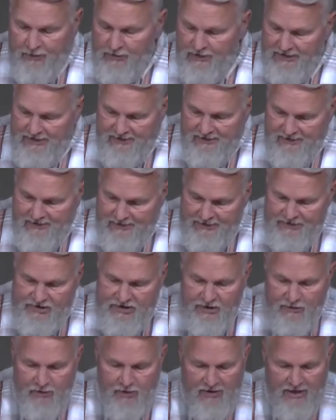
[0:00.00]
a
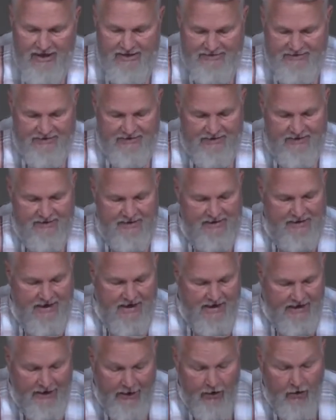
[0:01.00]
general idea and a
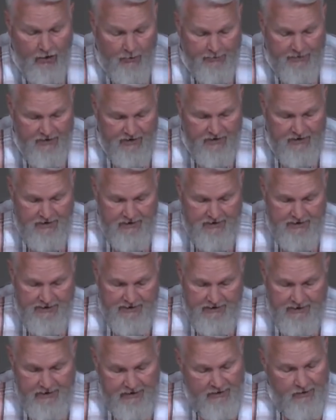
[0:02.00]
help
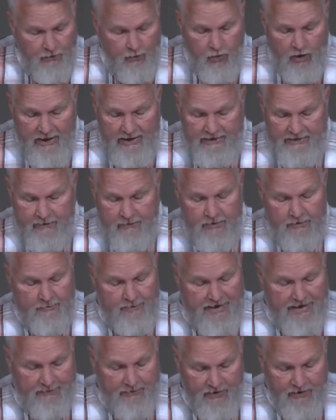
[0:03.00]
why they were in
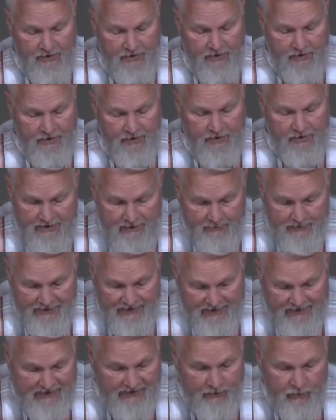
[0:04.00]
Babylon to
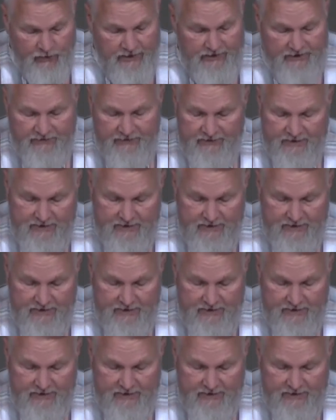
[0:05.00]
begin with.